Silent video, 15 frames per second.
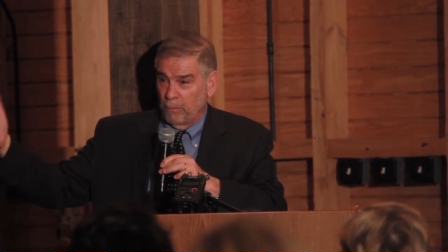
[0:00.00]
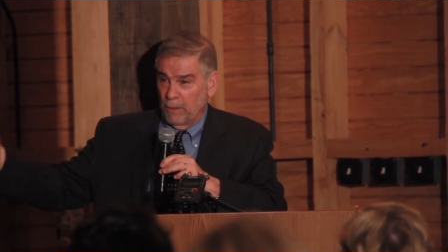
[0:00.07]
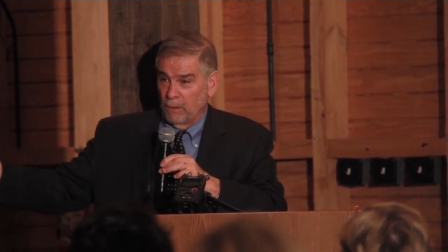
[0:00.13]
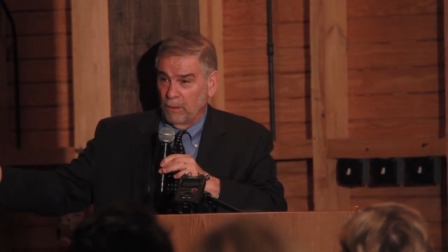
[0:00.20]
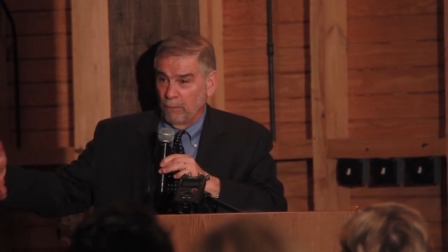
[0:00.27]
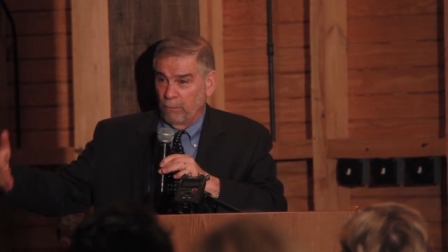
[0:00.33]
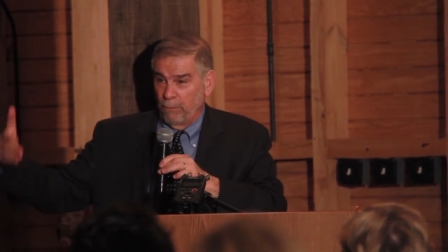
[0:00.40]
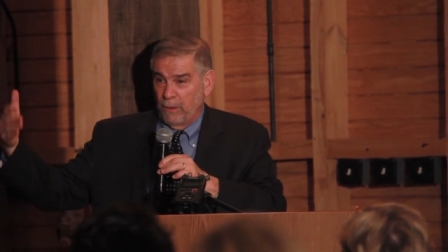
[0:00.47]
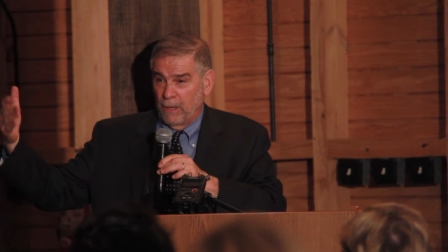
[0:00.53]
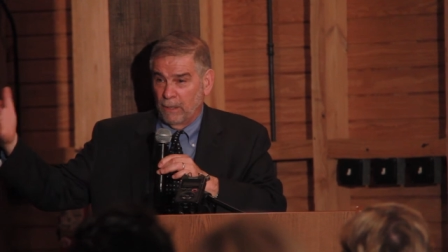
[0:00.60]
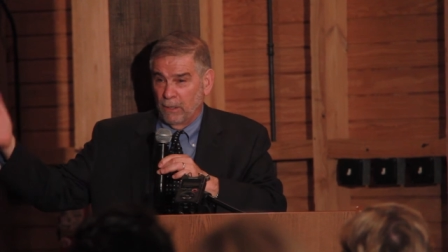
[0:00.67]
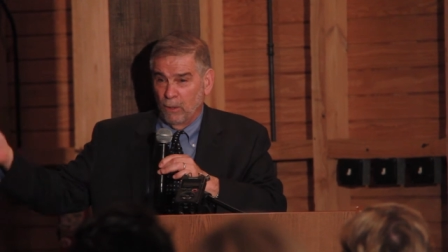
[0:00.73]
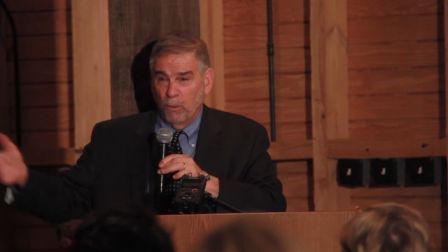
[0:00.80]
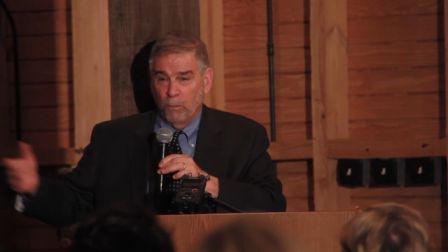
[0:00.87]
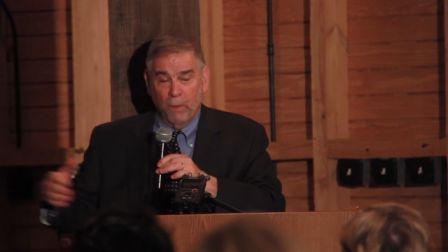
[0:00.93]
barely
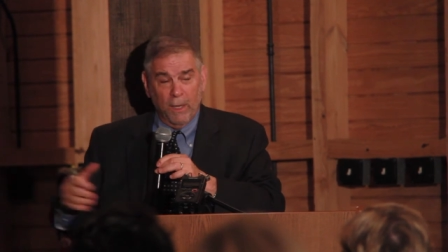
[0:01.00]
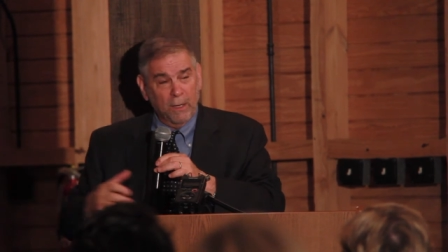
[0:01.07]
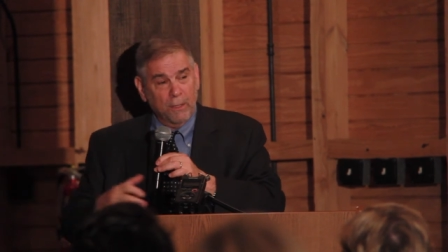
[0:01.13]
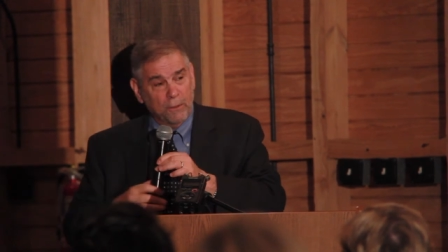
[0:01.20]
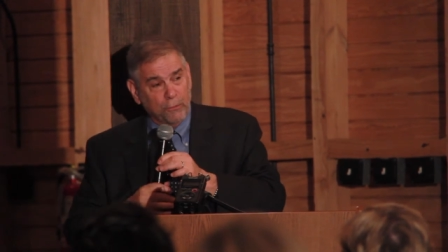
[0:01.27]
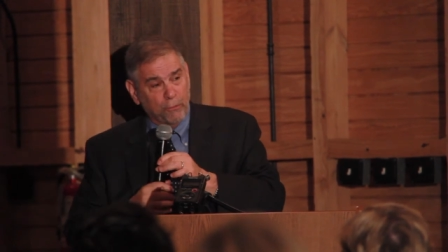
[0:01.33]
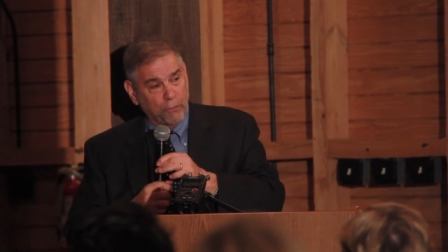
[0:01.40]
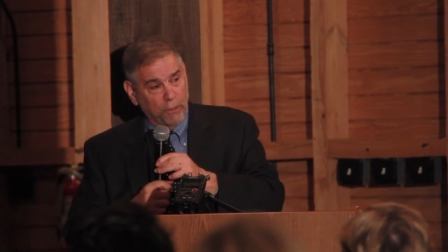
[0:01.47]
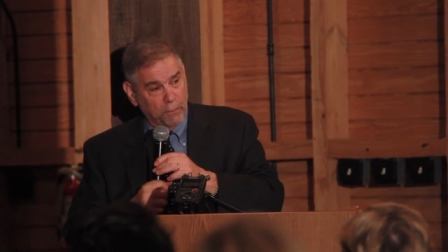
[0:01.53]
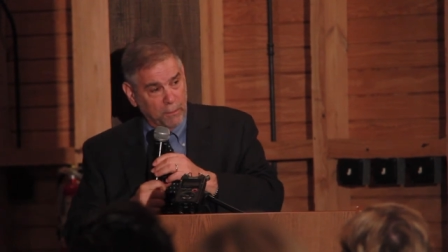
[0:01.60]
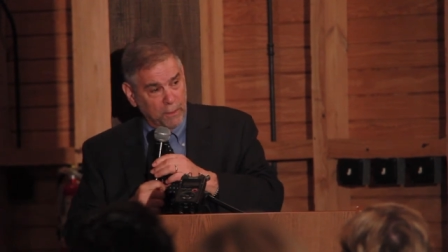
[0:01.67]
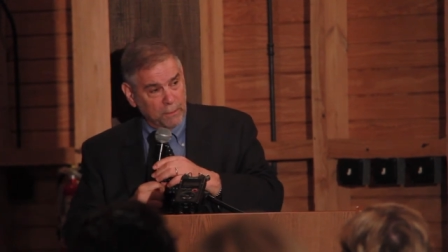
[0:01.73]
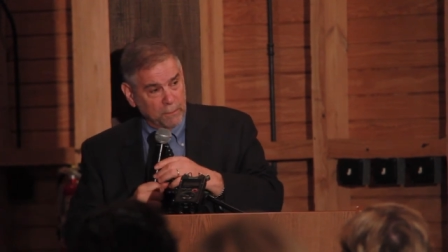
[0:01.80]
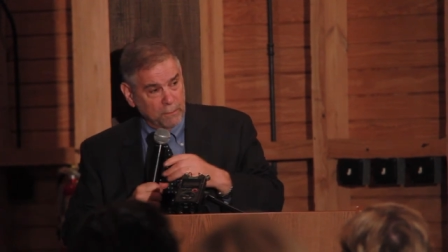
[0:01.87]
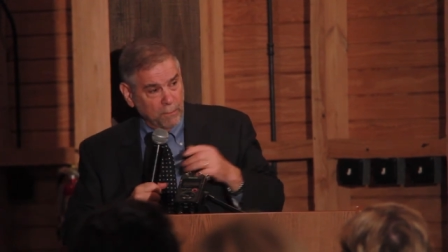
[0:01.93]
fed, no medical
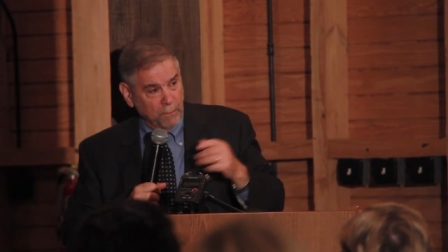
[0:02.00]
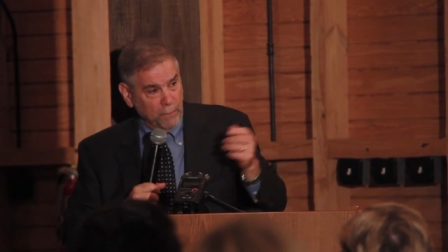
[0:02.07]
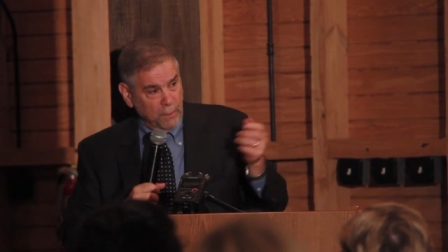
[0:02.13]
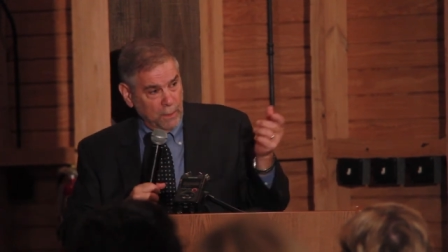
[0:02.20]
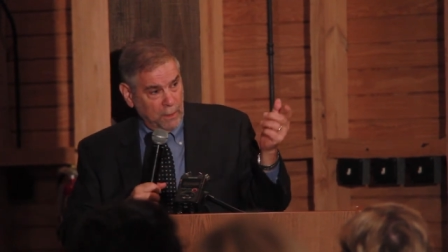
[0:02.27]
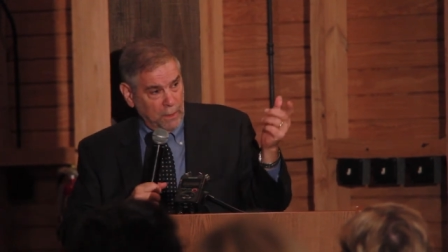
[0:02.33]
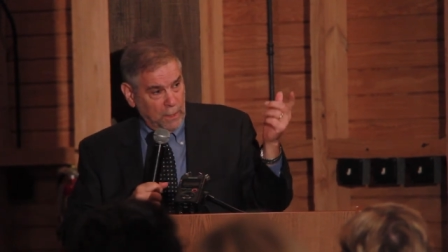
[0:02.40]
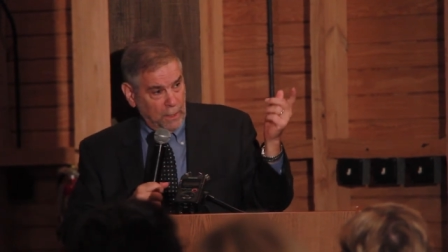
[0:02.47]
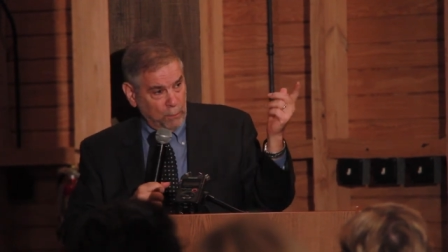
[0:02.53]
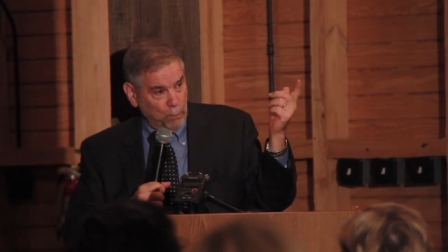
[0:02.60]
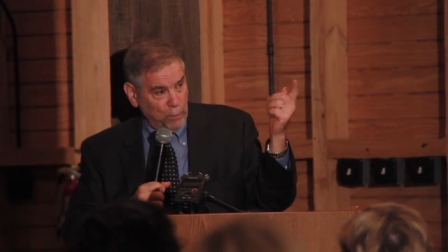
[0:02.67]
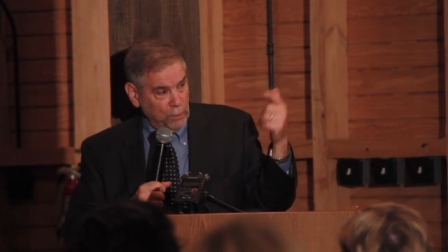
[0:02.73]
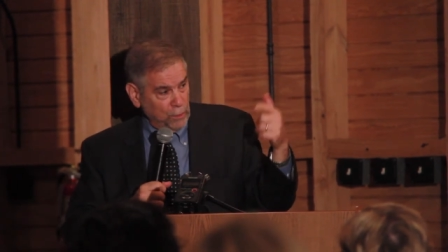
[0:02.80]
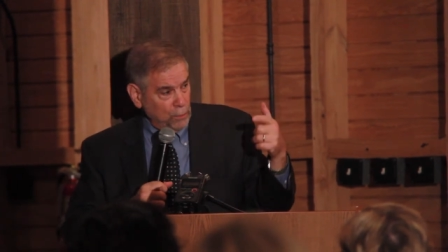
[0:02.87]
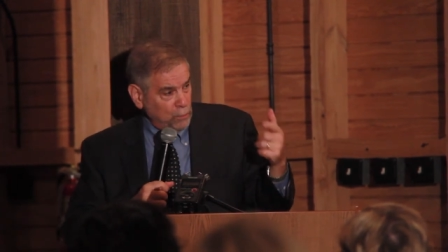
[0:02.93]
treatment, and
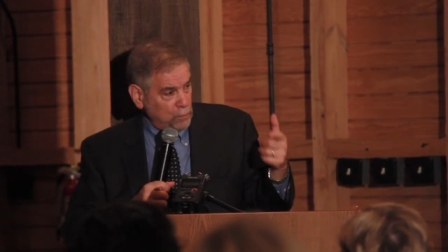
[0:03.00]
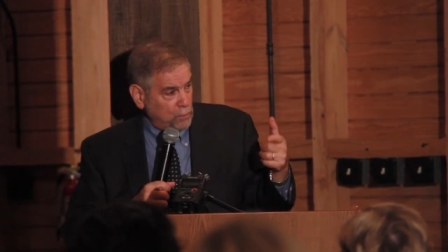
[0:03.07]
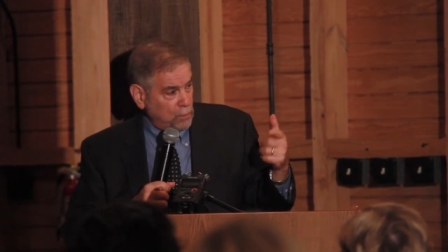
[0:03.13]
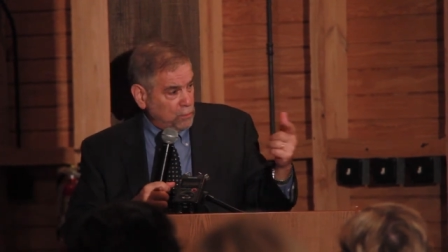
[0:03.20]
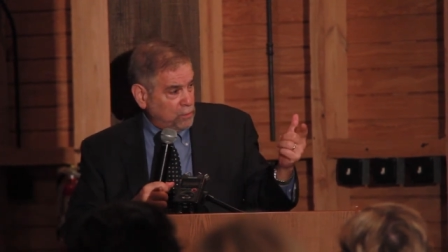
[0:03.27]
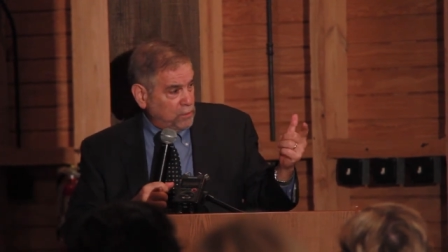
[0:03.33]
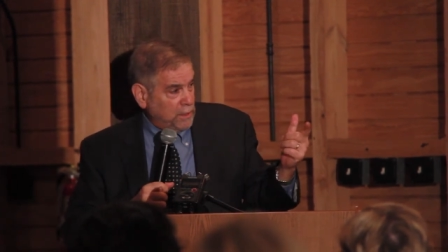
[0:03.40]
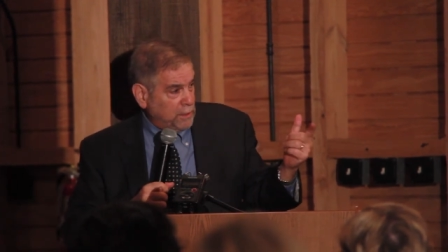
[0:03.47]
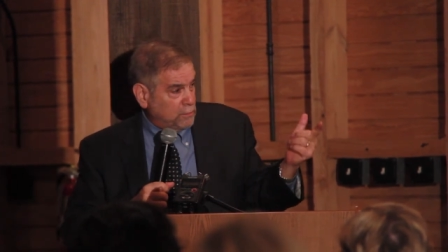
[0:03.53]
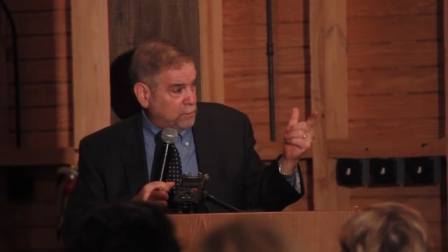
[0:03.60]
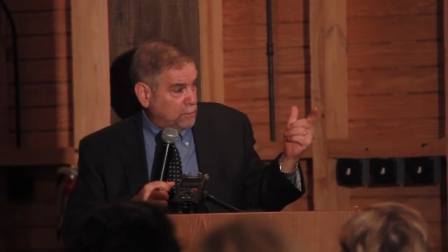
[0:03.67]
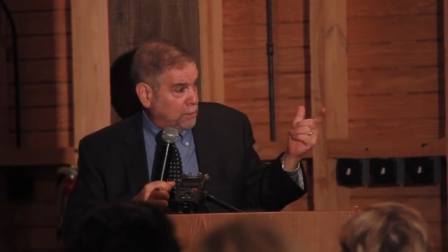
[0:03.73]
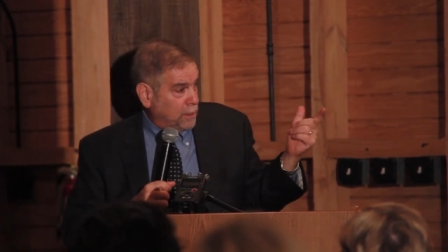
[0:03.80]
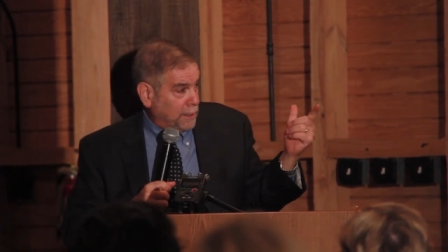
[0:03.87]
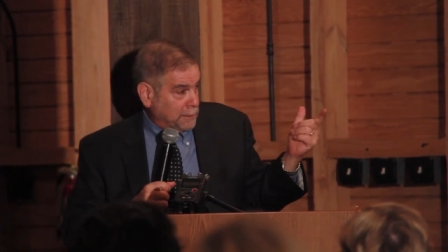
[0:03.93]
were used and sent
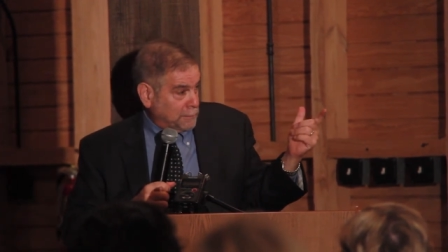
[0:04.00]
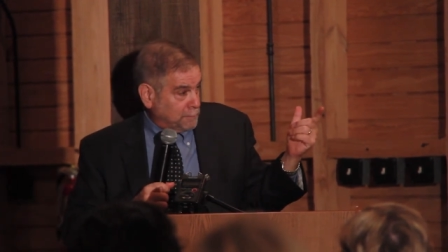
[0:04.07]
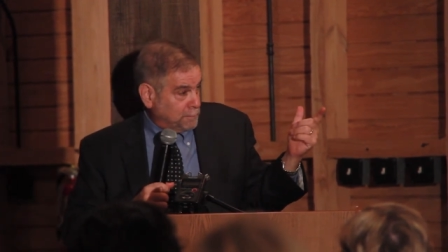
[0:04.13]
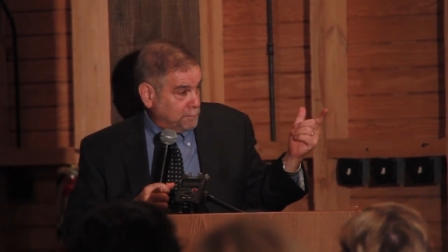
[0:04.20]
to die.